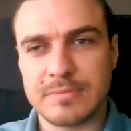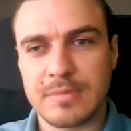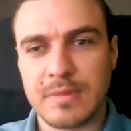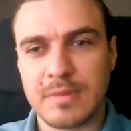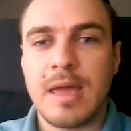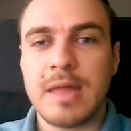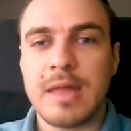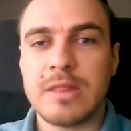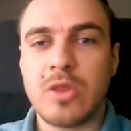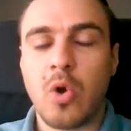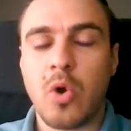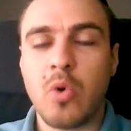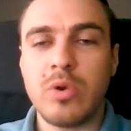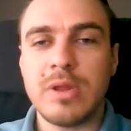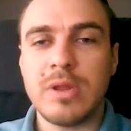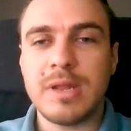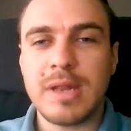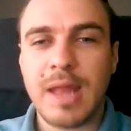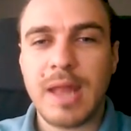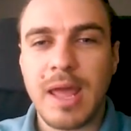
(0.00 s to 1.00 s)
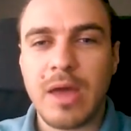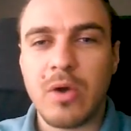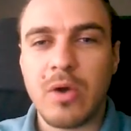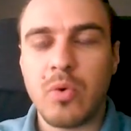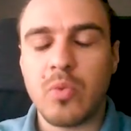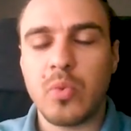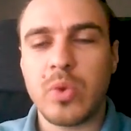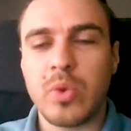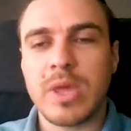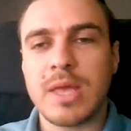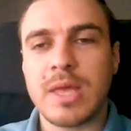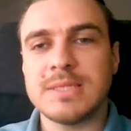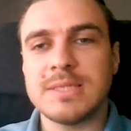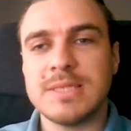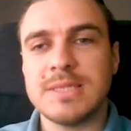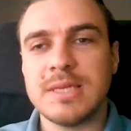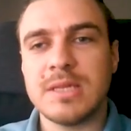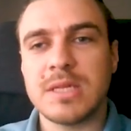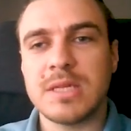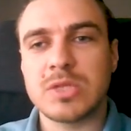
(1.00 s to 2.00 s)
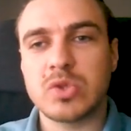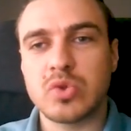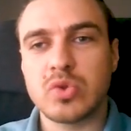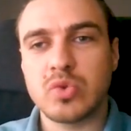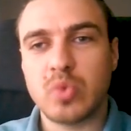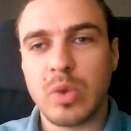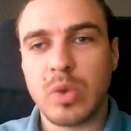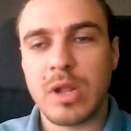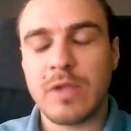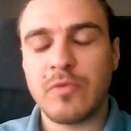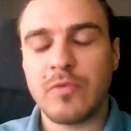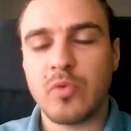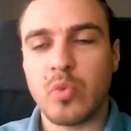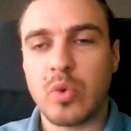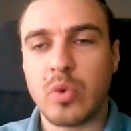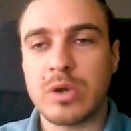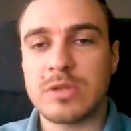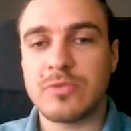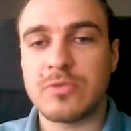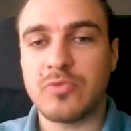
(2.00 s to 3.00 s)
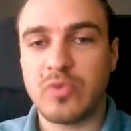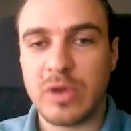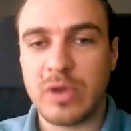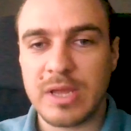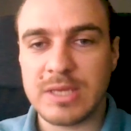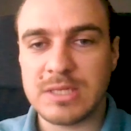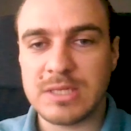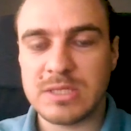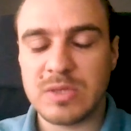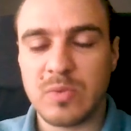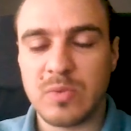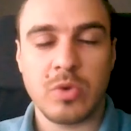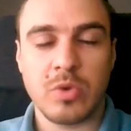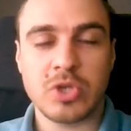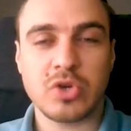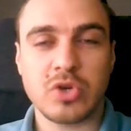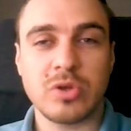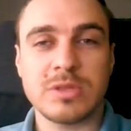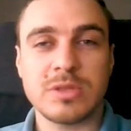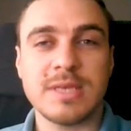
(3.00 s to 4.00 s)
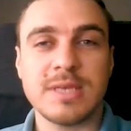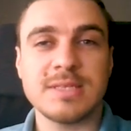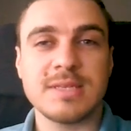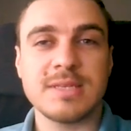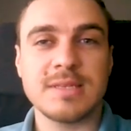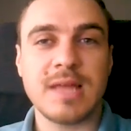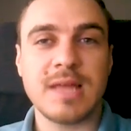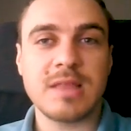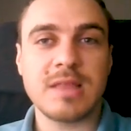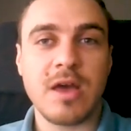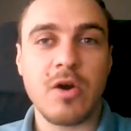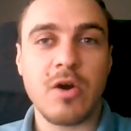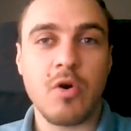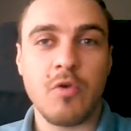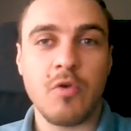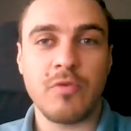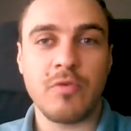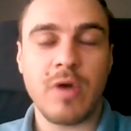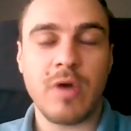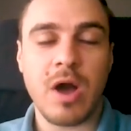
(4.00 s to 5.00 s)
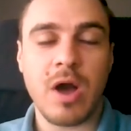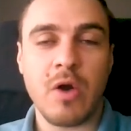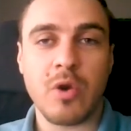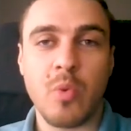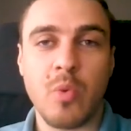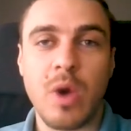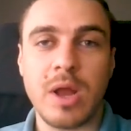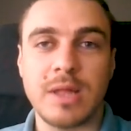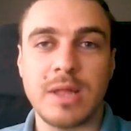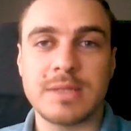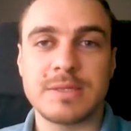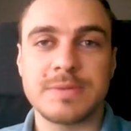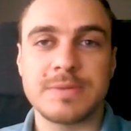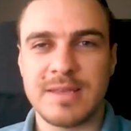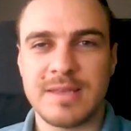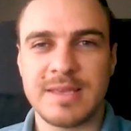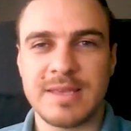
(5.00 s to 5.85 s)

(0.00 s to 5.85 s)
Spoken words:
And only now we can see the 12-word phrase which contains the data of our wallet.